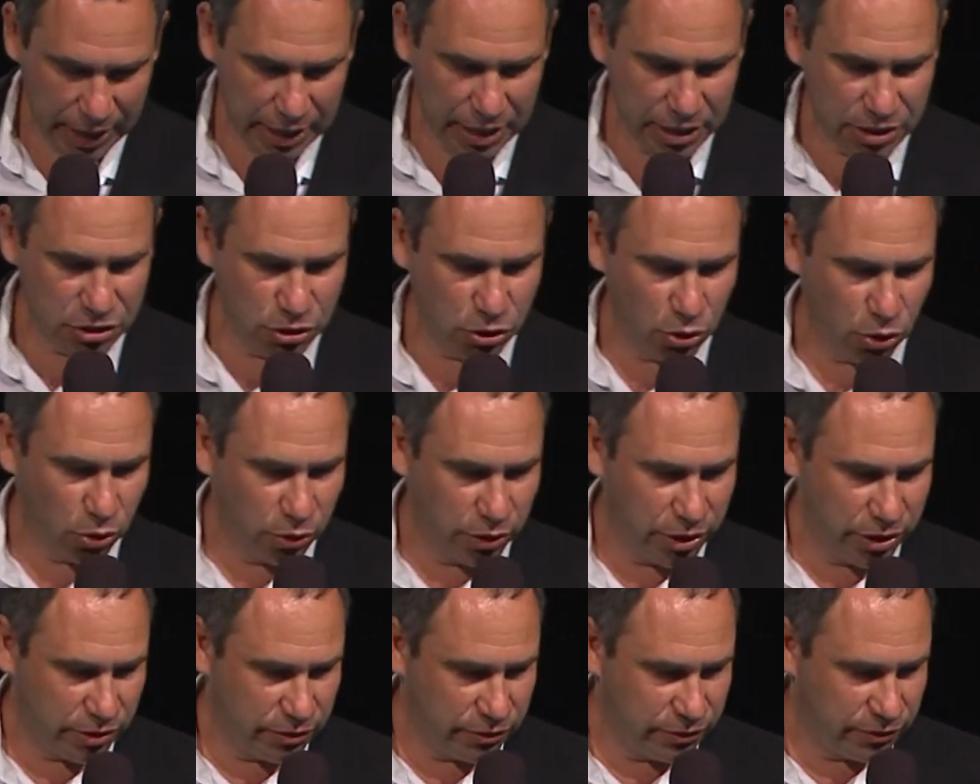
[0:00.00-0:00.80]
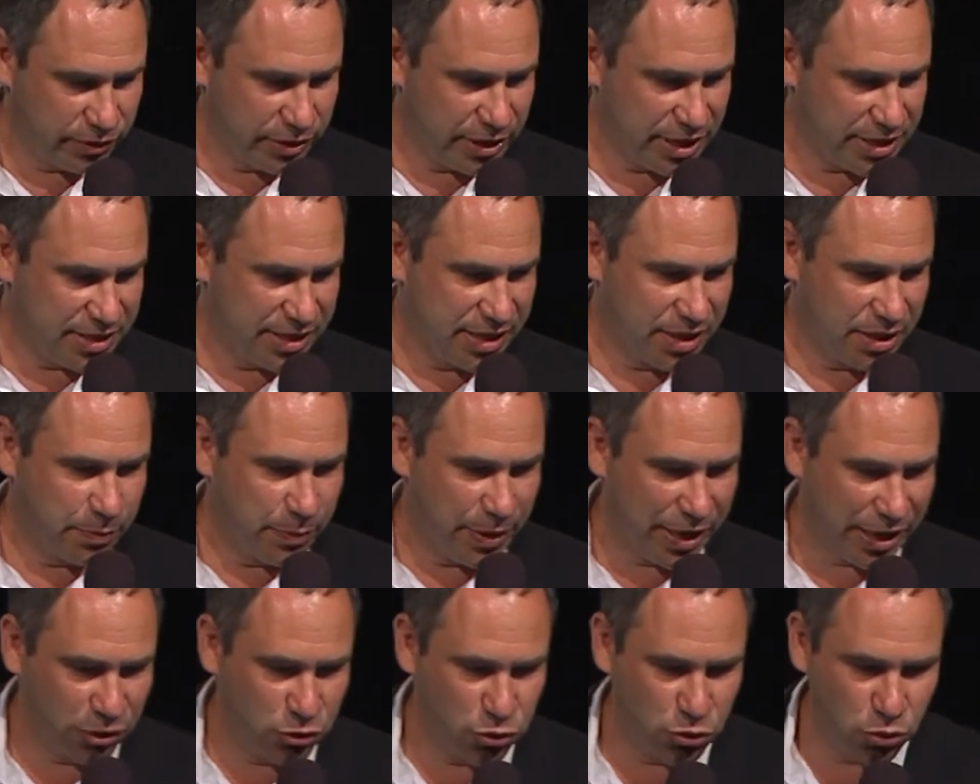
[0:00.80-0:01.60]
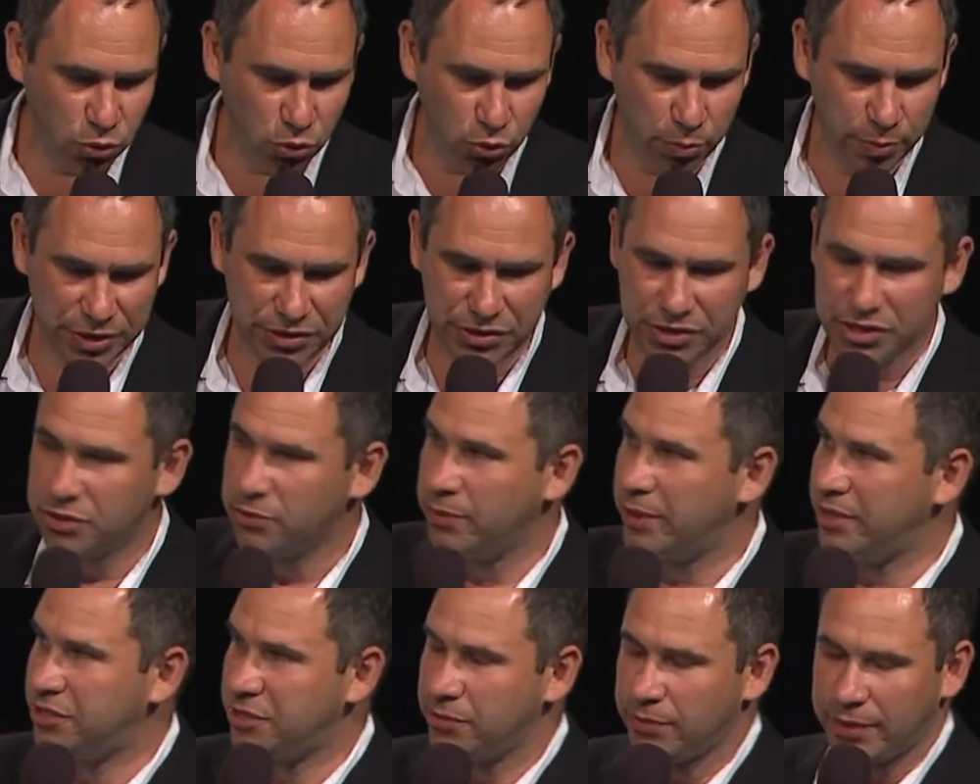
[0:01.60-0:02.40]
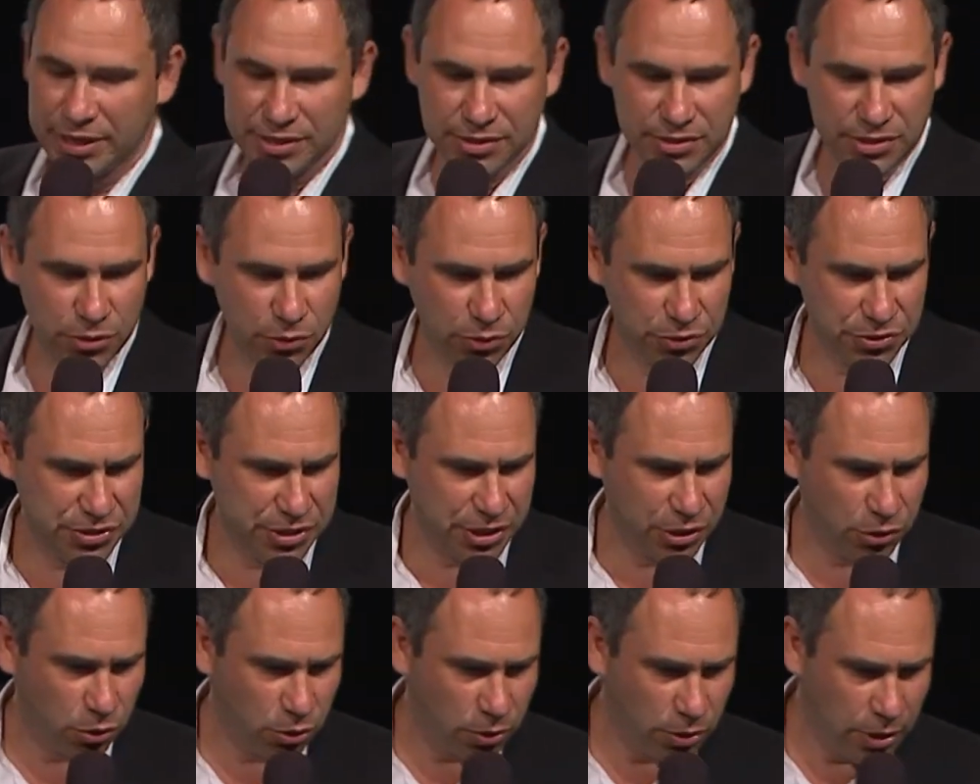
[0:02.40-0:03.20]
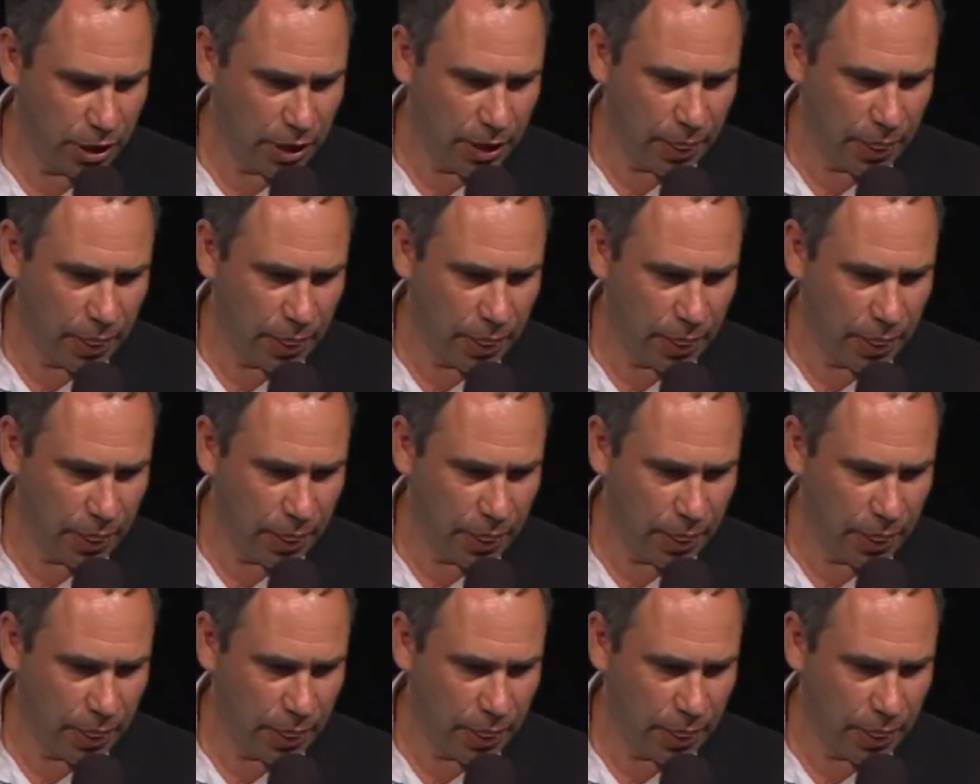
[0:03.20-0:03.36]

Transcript: So let's get back to BT2100.